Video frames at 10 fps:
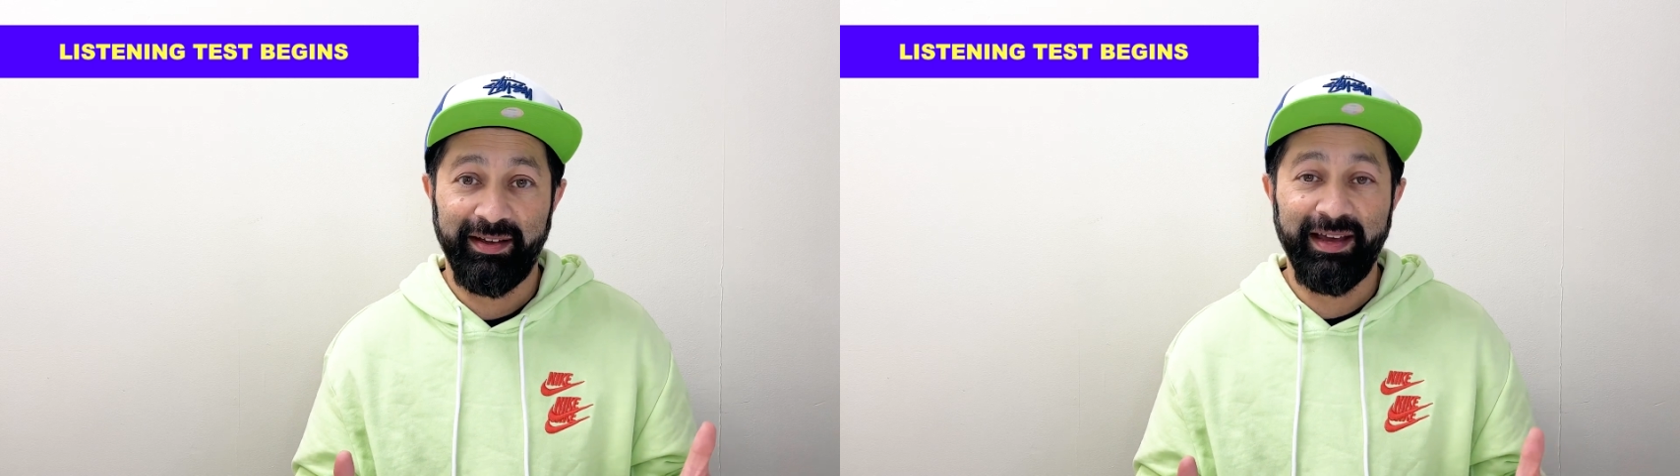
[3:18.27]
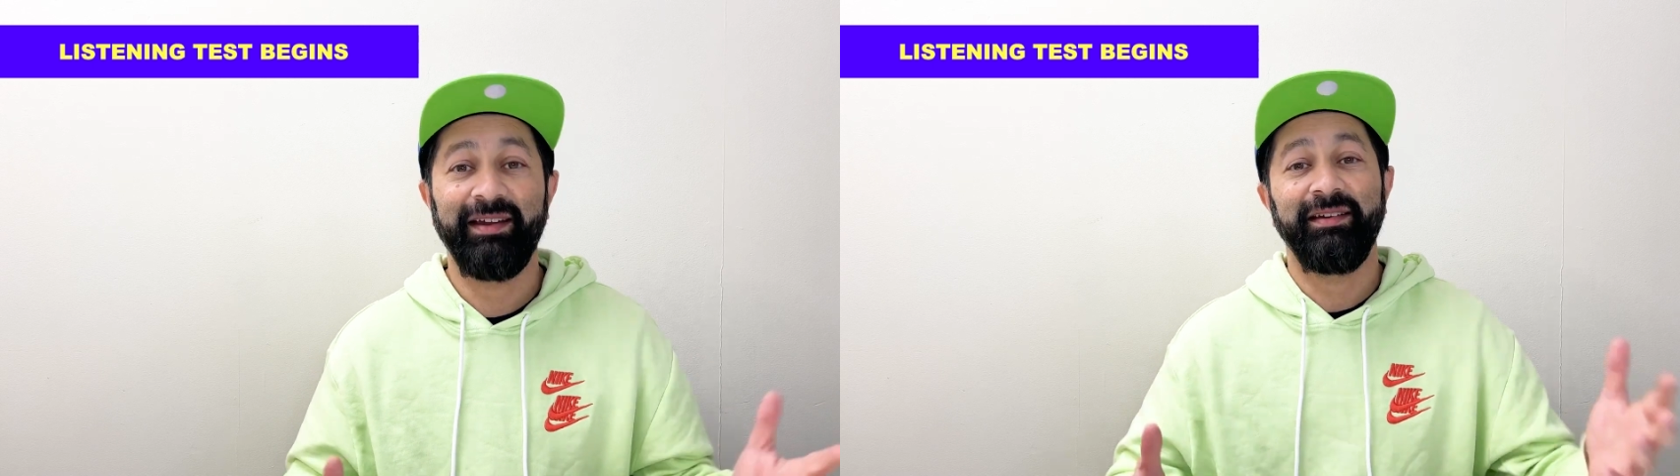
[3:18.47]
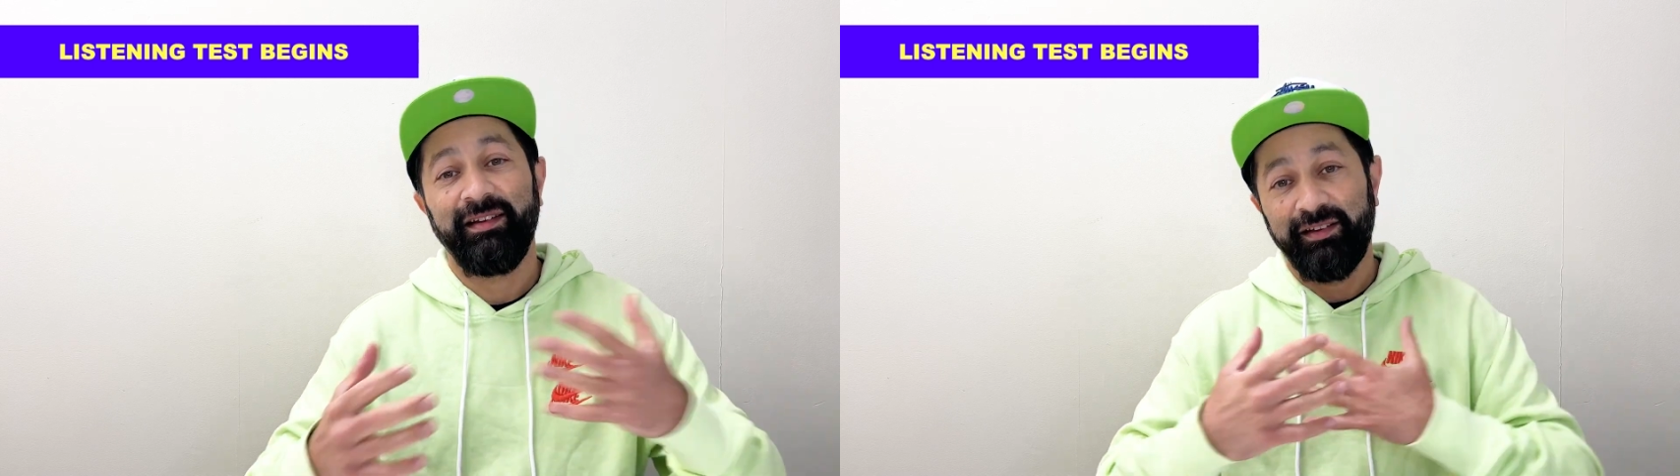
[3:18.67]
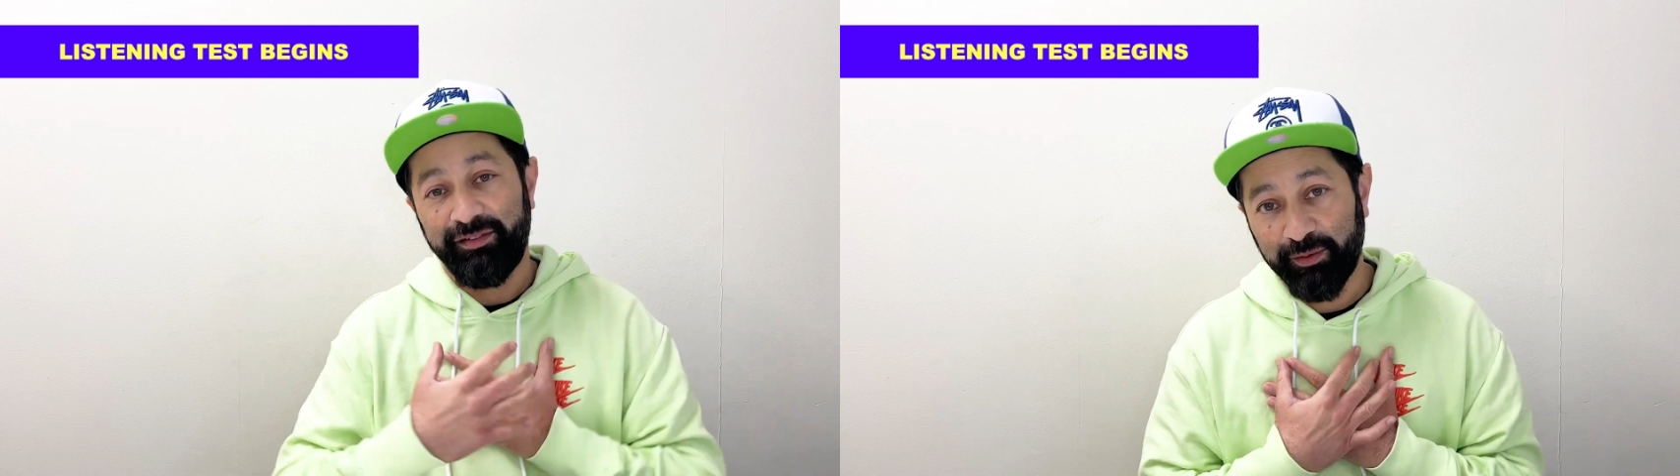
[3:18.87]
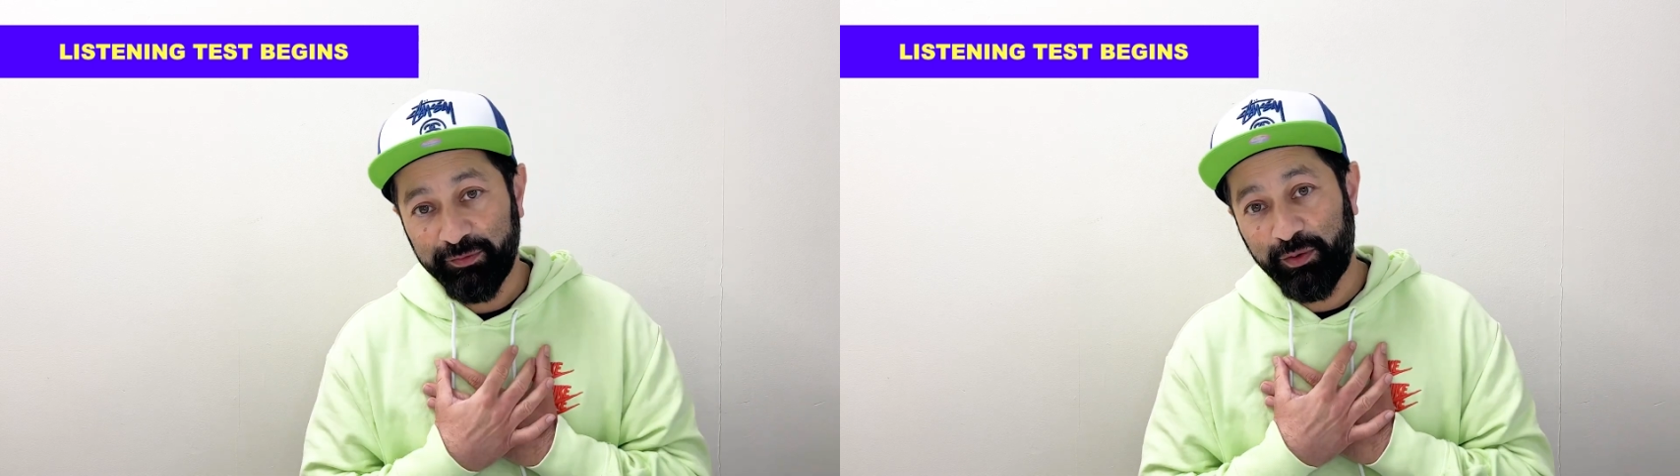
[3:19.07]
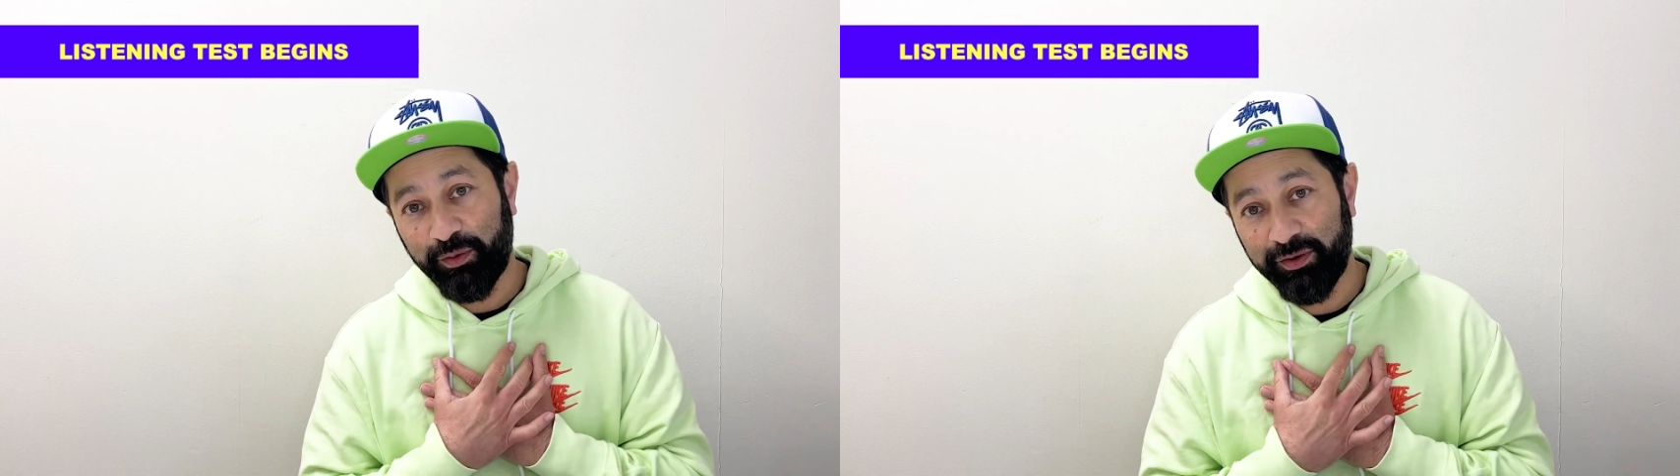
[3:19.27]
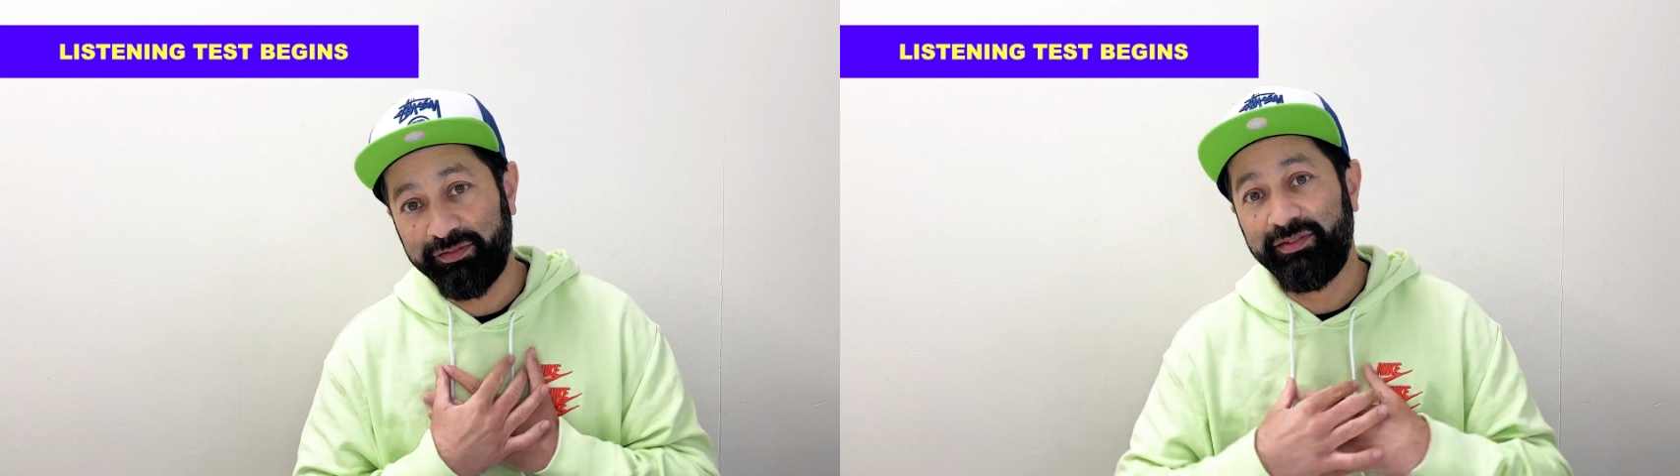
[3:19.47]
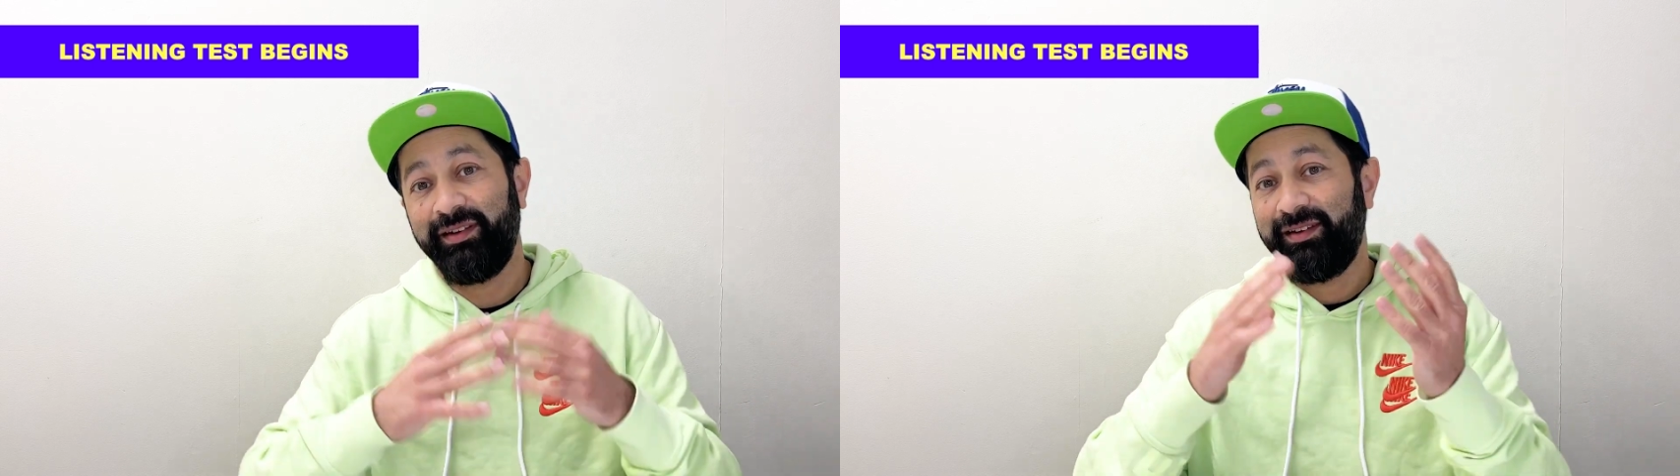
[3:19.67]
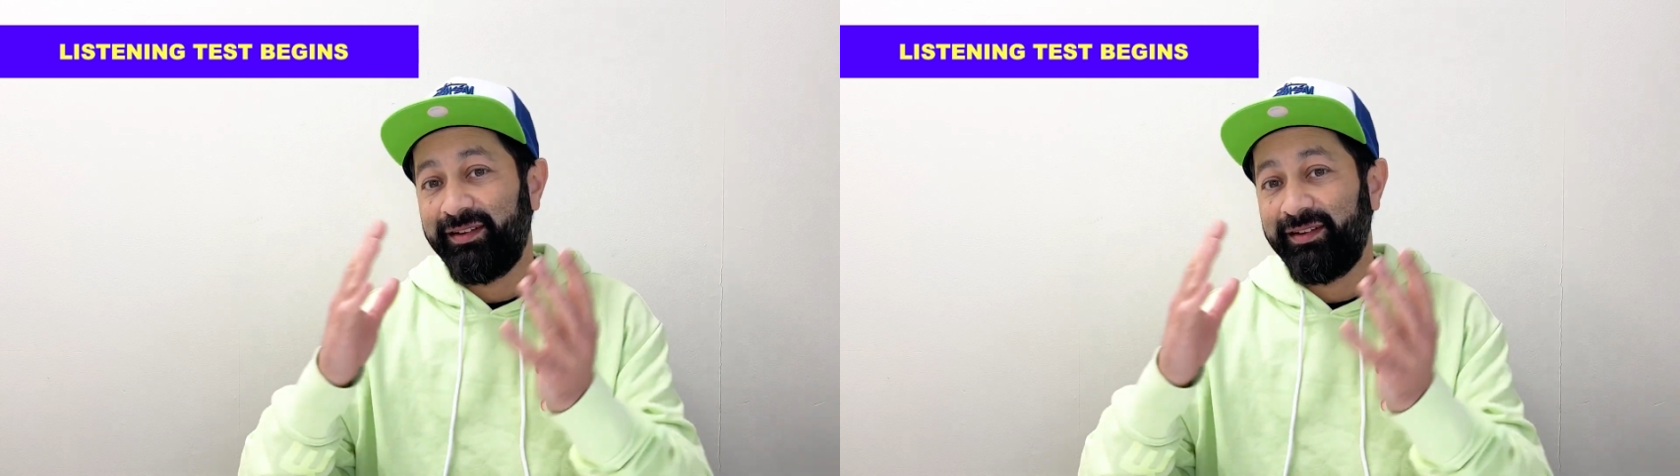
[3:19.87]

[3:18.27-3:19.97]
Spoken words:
And so, of course,